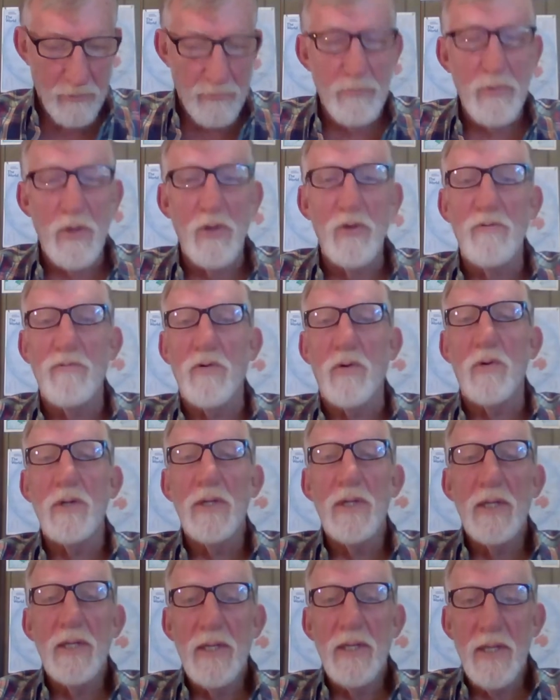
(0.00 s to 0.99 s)
removal
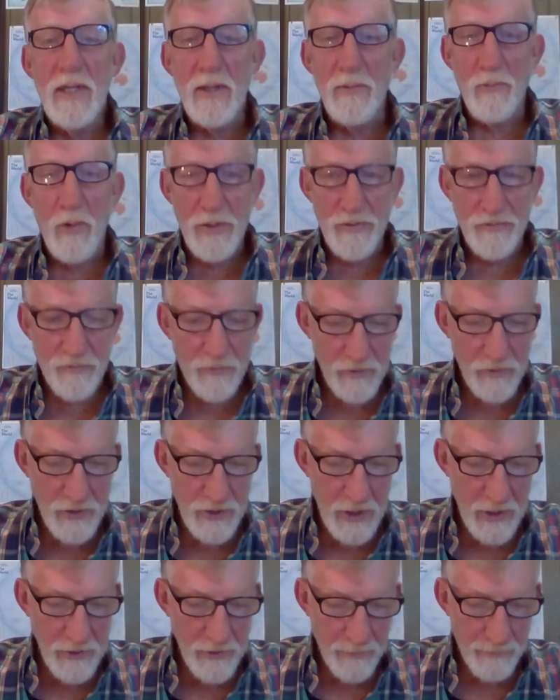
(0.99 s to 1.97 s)
in West
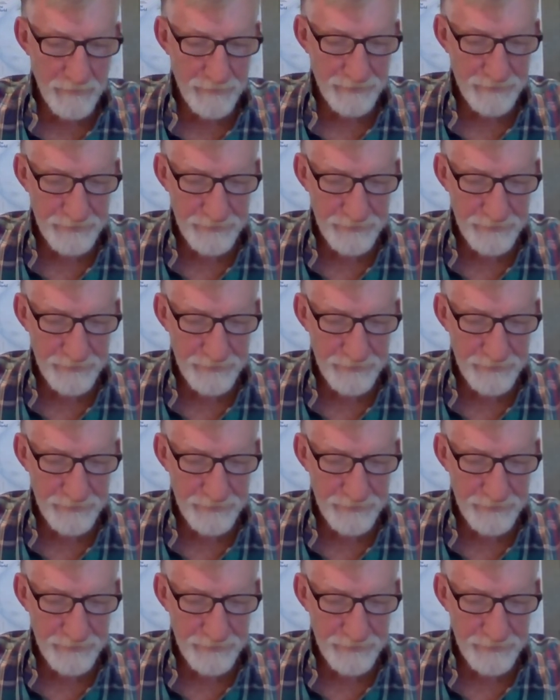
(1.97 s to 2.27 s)
Virginia.